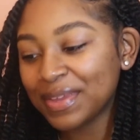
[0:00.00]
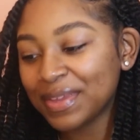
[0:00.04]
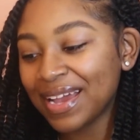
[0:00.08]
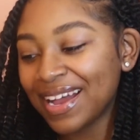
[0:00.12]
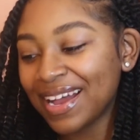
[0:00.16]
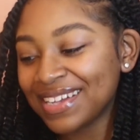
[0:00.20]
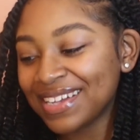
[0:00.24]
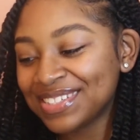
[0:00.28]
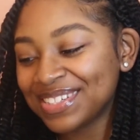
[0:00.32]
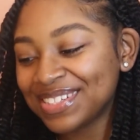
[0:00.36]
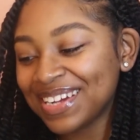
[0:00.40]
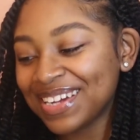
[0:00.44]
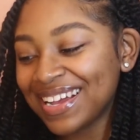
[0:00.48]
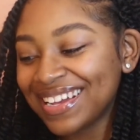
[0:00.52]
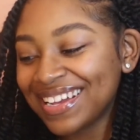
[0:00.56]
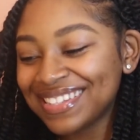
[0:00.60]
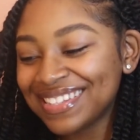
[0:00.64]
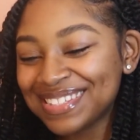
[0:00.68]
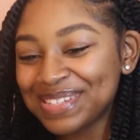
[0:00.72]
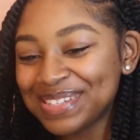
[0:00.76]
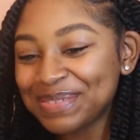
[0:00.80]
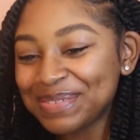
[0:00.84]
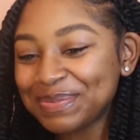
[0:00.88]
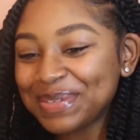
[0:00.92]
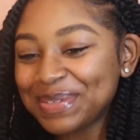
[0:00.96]
I tried
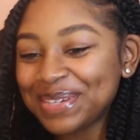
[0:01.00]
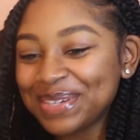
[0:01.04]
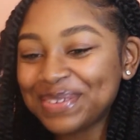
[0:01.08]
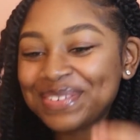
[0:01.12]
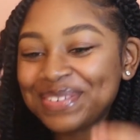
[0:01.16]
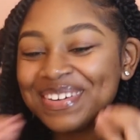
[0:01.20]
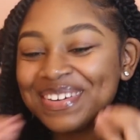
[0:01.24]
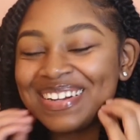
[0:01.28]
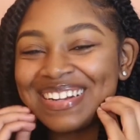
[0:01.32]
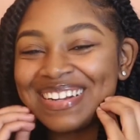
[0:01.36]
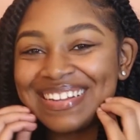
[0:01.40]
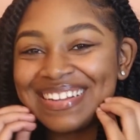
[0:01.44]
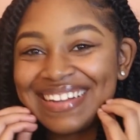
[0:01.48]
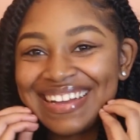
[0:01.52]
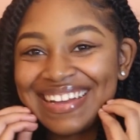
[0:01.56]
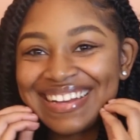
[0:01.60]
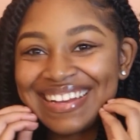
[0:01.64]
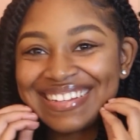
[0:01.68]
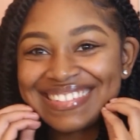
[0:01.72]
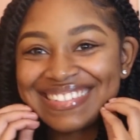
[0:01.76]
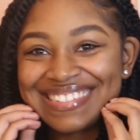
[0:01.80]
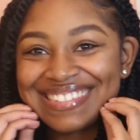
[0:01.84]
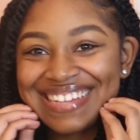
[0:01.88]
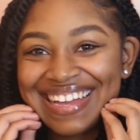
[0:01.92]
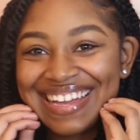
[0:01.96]
to be
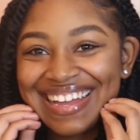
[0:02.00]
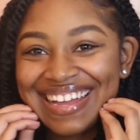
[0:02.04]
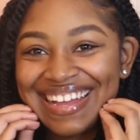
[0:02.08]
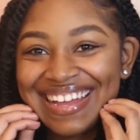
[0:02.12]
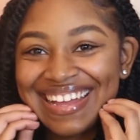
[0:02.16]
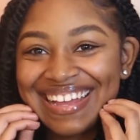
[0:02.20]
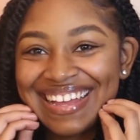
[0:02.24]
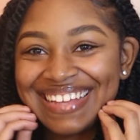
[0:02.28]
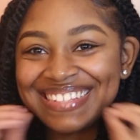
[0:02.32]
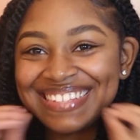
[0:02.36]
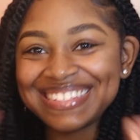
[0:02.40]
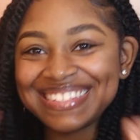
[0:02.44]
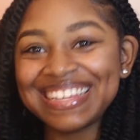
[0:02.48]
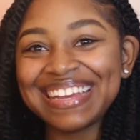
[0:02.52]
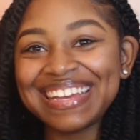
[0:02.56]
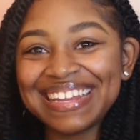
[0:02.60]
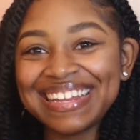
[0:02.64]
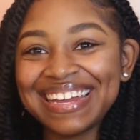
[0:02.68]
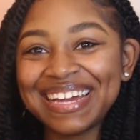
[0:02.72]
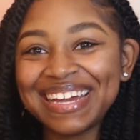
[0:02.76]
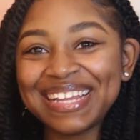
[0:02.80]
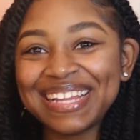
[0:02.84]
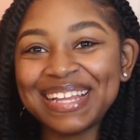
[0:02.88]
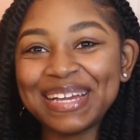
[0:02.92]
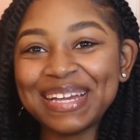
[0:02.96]
organized, guys, and
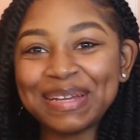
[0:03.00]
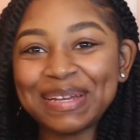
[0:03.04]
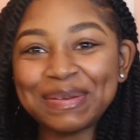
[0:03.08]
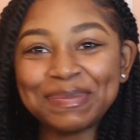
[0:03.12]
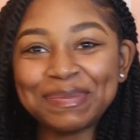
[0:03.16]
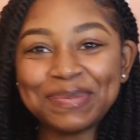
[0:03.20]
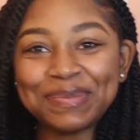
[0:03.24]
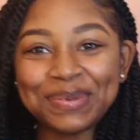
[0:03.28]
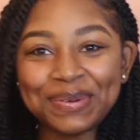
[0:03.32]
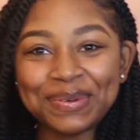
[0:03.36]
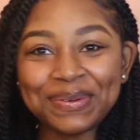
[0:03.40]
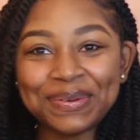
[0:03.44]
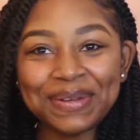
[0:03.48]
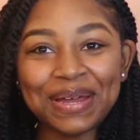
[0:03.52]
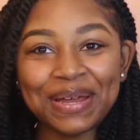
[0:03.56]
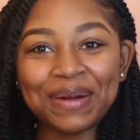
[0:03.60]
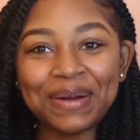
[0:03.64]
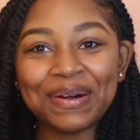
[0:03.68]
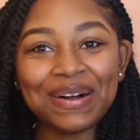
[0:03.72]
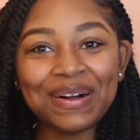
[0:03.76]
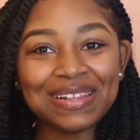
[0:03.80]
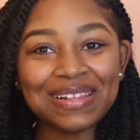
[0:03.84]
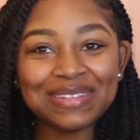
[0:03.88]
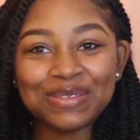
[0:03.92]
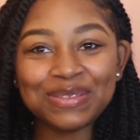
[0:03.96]
I like pulled
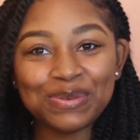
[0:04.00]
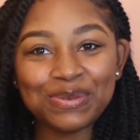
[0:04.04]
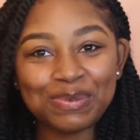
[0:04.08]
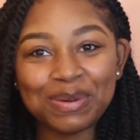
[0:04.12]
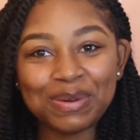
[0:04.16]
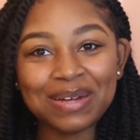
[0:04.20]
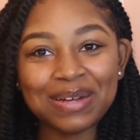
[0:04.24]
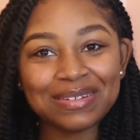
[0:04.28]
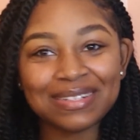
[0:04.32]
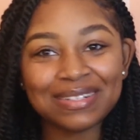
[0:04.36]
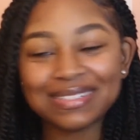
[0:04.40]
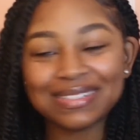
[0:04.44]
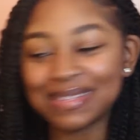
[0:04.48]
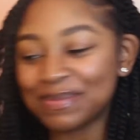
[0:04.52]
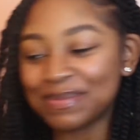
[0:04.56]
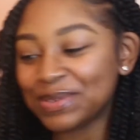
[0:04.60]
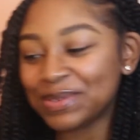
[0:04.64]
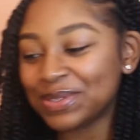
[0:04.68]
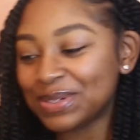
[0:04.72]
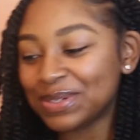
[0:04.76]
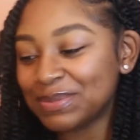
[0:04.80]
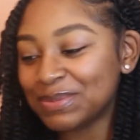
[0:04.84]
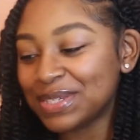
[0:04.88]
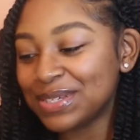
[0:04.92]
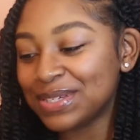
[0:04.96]
out all of the products I'm
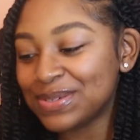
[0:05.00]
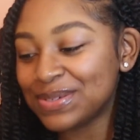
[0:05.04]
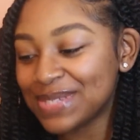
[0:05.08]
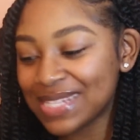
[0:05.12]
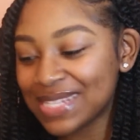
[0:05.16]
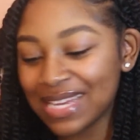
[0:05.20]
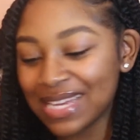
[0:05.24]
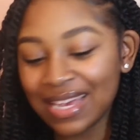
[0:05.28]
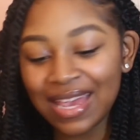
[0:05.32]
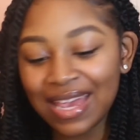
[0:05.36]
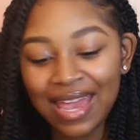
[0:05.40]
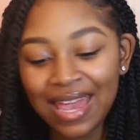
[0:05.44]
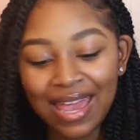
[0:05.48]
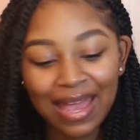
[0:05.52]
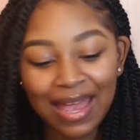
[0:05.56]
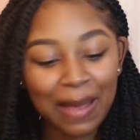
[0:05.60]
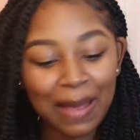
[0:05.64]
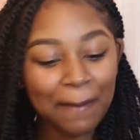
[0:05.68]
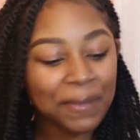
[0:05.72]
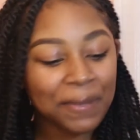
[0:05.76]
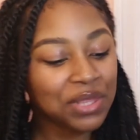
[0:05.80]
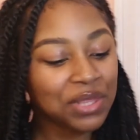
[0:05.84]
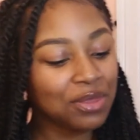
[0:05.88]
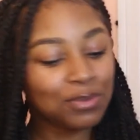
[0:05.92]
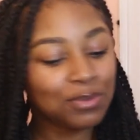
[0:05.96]
going to be using
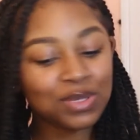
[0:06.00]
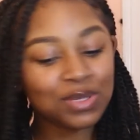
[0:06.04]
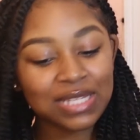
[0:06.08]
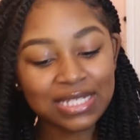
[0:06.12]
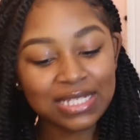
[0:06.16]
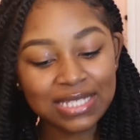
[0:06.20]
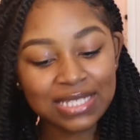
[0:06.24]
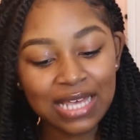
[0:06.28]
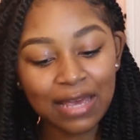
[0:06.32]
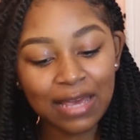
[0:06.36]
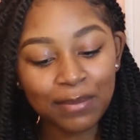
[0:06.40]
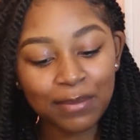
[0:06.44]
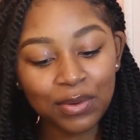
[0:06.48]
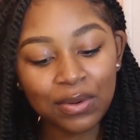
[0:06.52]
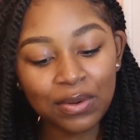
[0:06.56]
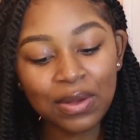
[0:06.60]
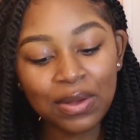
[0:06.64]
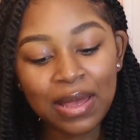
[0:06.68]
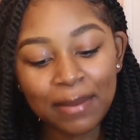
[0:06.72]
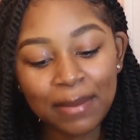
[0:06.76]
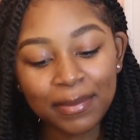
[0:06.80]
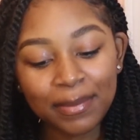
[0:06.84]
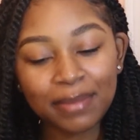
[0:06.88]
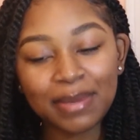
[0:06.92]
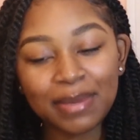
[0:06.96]
and put them on the table.
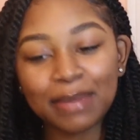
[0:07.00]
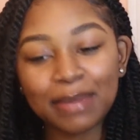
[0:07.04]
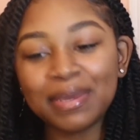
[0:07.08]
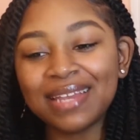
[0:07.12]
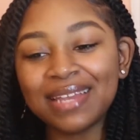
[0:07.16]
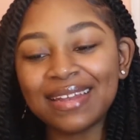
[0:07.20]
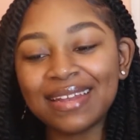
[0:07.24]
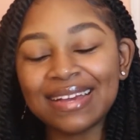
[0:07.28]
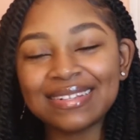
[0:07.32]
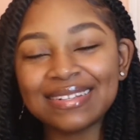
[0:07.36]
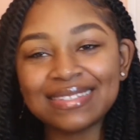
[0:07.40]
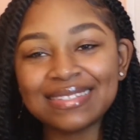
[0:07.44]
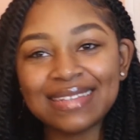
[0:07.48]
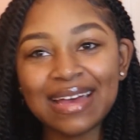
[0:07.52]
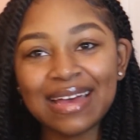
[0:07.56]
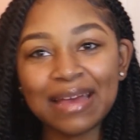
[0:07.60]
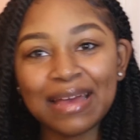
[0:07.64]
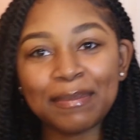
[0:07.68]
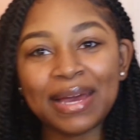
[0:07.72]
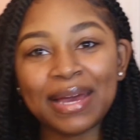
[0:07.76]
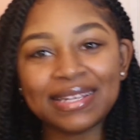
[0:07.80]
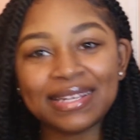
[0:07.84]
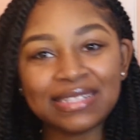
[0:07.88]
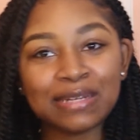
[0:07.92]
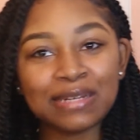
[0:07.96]
But maybe next
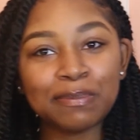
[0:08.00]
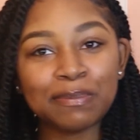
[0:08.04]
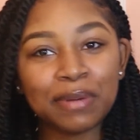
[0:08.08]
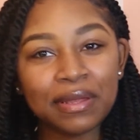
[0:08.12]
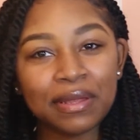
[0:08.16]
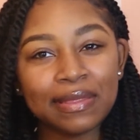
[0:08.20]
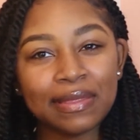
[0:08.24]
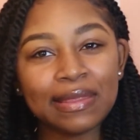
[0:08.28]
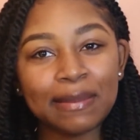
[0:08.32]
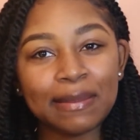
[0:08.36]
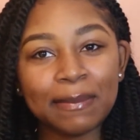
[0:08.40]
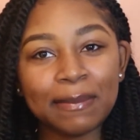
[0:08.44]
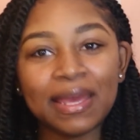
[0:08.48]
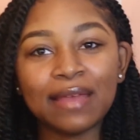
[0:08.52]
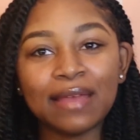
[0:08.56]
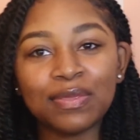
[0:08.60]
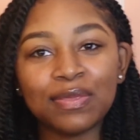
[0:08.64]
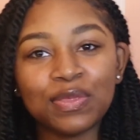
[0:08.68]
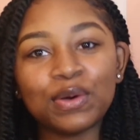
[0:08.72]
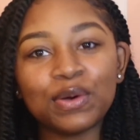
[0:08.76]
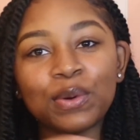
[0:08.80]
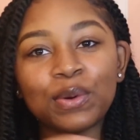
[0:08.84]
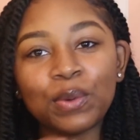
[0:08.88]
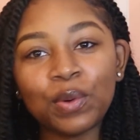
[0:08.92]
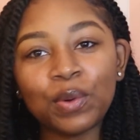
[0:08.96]
time I should put them in
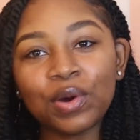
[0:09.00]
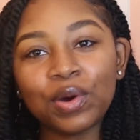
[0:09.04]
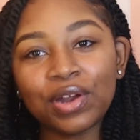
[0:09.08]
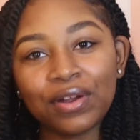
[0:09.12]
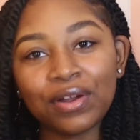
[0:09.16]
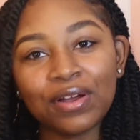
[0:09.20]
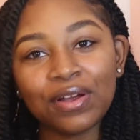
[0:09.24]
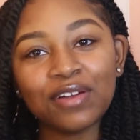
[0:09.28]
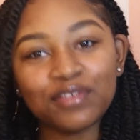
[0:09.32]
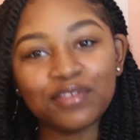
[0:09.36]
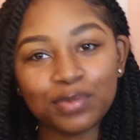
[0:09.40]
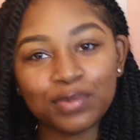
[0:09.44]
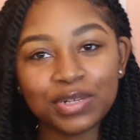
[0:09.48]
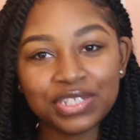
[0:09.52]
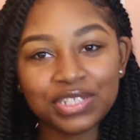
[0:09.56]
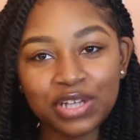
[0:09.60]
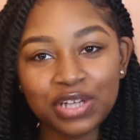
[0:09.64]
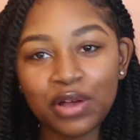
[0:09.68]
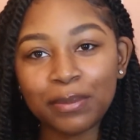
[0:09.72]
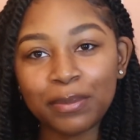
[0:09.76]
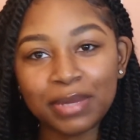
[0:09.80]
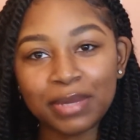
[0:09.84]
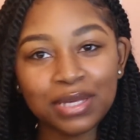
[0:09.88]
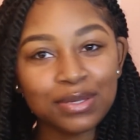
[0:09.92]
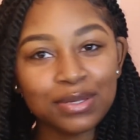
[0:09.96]
the order of which
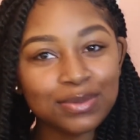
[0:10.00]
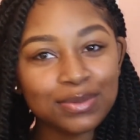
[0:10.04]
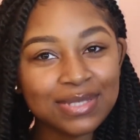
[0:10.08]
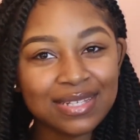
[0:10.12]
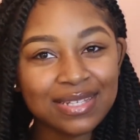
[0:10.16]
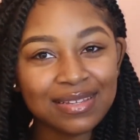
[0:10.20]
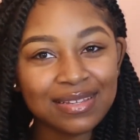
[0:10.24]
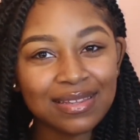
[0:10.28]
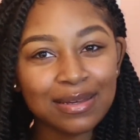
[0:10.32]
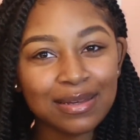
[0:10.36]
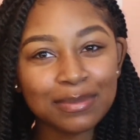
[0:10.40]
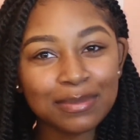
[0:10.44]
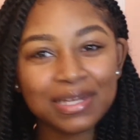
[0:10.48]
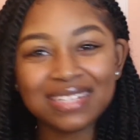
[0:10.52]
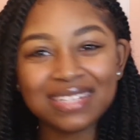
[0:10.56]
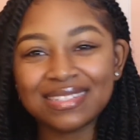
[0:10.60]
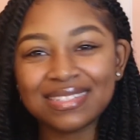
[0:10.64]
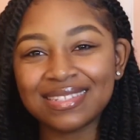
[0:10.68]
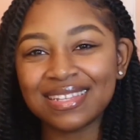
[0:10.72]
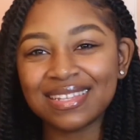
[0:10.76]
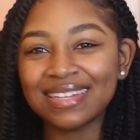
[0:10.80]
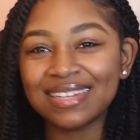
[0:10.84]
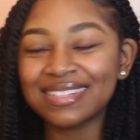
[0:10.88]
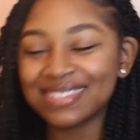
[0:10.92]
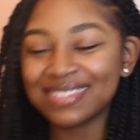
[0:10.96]
I'll be using them, because
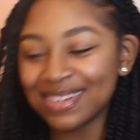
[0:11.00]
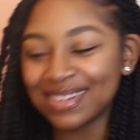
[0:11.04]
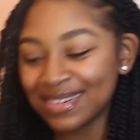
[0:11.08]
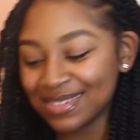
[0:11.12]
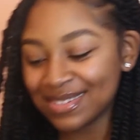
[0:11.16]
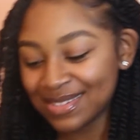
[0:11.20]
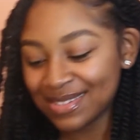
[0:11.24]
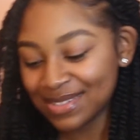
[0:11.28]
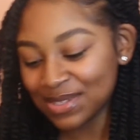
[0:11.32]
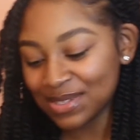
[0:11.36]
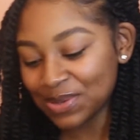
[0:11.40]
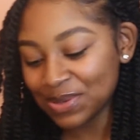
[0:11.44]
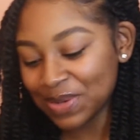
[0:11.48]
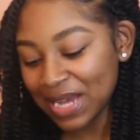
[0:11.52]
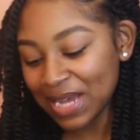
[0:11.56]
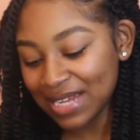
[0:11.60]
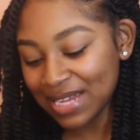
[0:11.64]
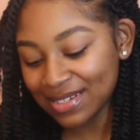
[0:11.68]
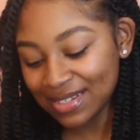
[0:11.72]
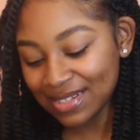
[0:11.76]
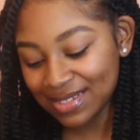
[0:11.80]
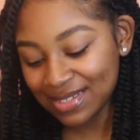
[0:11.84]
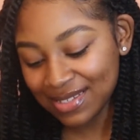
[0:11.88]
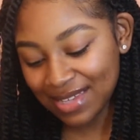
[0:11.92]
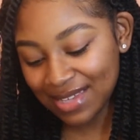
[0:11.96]
things are still
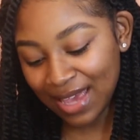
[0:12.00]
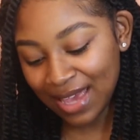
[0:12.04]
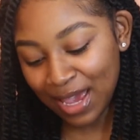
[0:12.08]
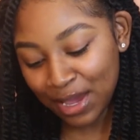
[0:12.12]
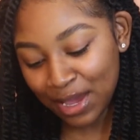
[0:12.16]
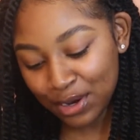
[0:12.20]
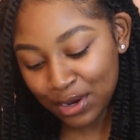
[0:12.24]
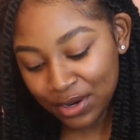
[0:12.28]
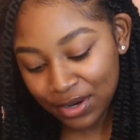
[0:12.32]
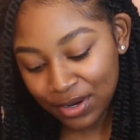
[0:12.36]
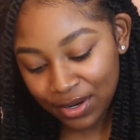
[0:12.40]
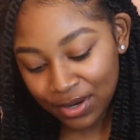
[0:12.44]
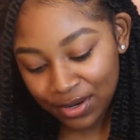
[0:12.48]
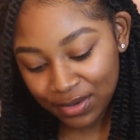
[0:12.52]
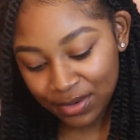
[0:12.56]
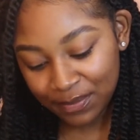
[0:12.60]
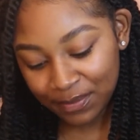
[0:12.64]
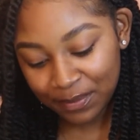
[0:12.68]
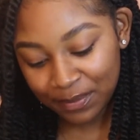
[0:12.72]
kind of scattered.